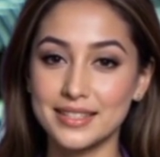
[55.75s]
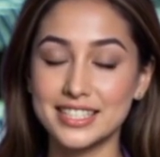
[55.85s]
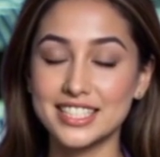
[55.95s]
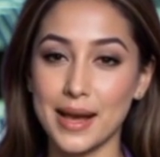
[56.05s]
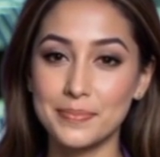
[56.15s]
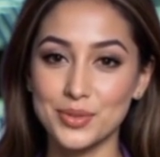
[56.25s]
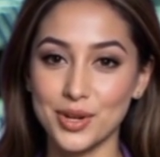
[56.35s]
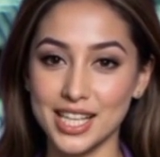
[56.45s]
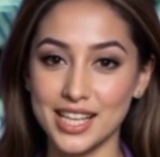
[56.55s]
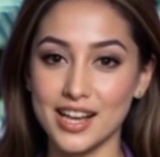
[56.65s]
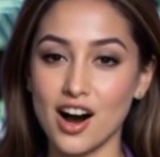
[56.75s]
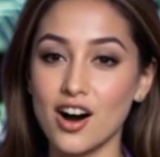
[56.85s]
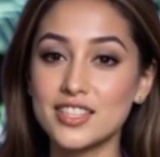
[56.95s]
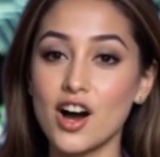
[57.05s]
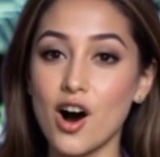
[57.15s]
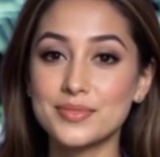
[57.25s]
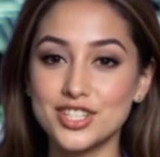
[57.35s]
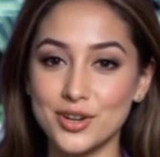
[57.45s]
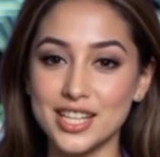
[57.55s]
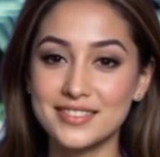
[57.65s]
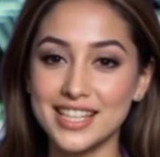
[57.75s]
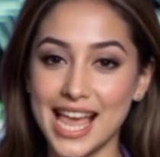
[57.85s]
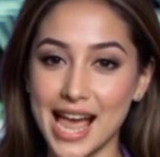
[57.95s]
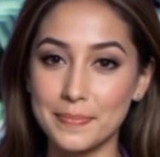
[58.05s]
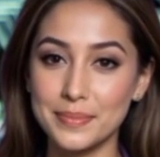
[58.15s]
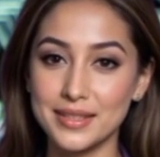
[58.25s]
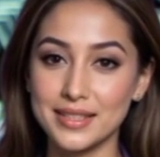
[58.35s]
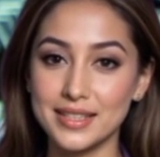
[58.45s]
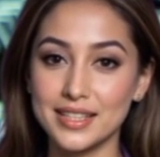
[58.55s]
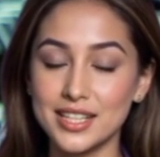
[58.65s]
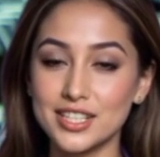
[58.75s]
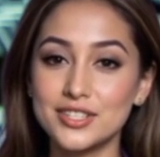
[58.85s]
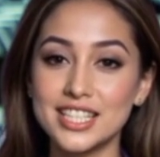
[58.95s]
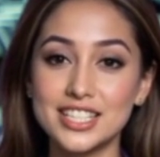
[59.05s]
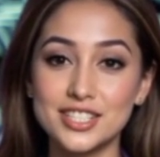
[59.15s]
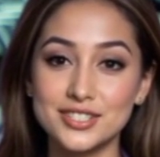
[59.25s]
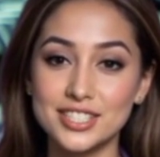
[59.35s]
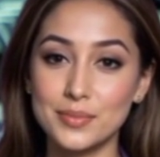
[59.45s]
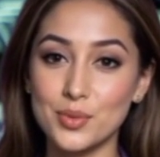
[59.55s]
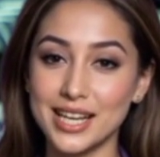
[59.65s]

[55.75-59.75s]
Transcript: Step 3. On the screen of the app, you'll need to do some quick